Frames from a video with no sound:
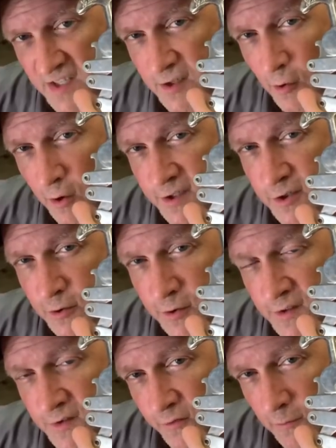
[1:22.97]

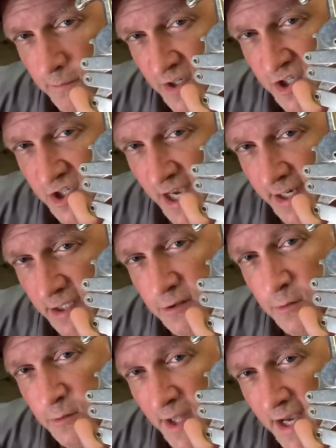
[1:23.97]
corkscrew is from Machete,
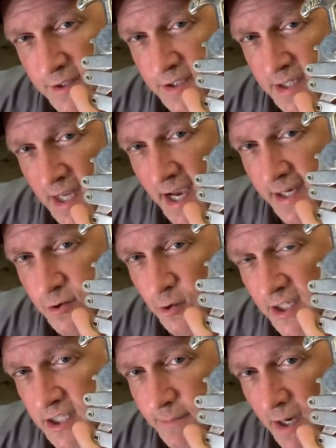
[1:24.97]
2009,
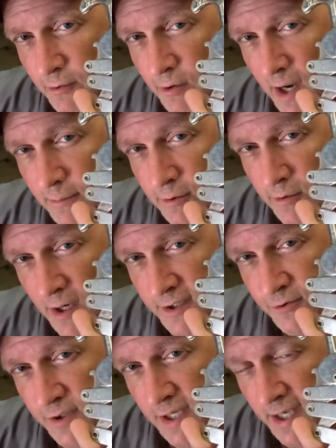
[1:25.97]
directed by Robert
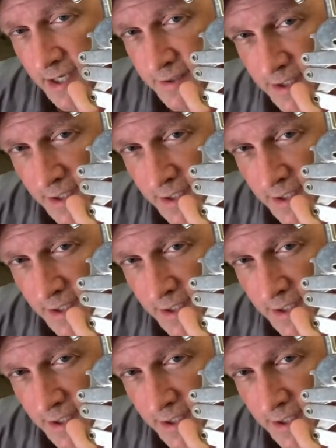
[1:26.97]
Rodriguez.